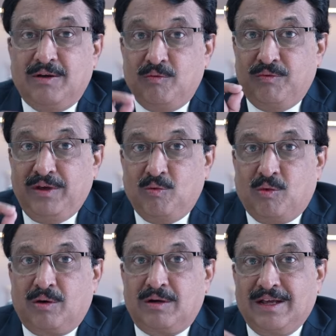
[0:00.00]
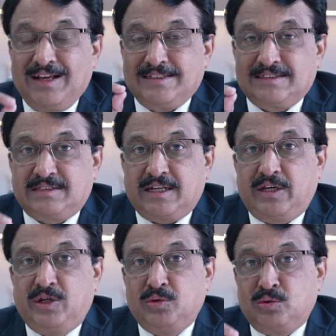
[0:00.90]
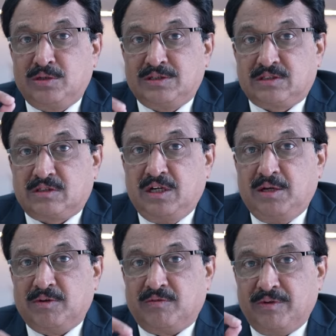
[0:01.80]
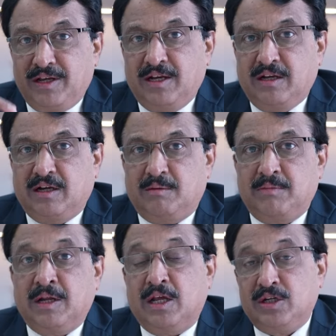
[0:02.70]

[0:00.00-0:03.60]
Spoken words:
We want a secured stream of income